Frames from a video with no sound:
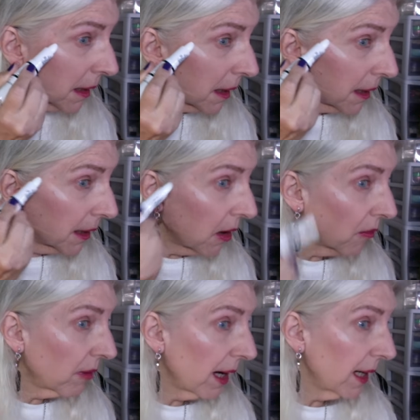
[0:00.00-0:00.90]
I'm going to go
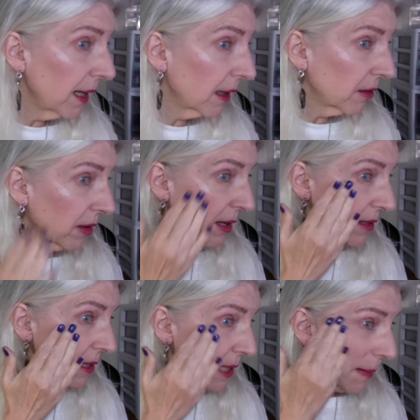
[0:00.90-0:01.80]
right across
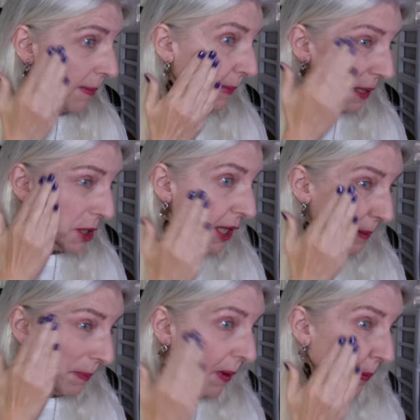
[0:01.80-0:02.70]
the top of my
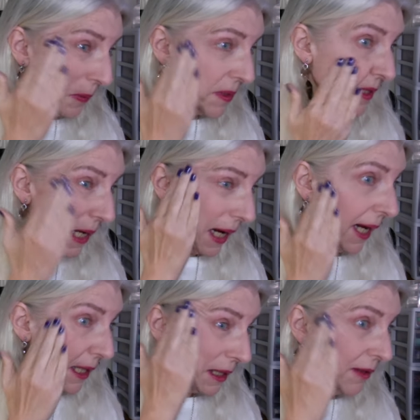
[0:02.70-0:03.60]
cheekbones
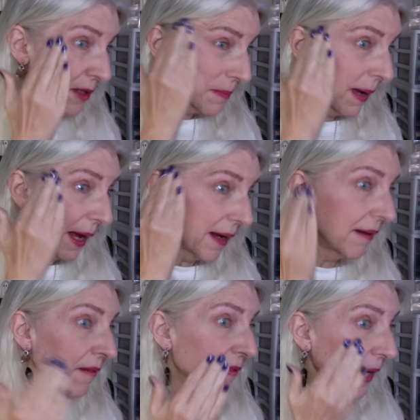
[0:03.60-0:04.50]
and use my
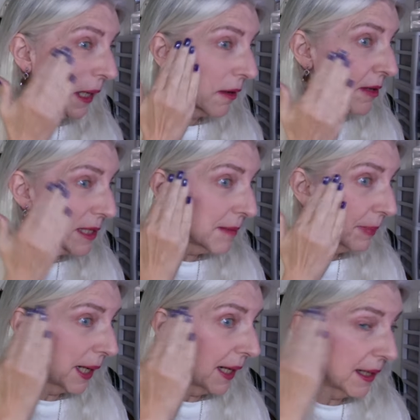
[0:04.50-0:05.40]
fingers to
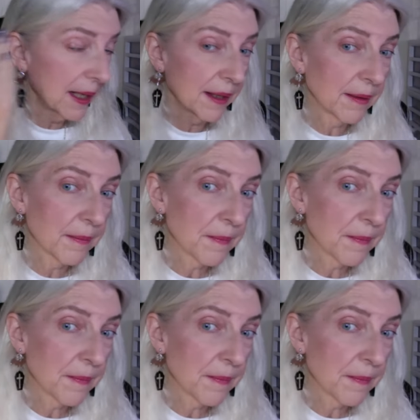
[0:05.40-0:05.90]
blend in.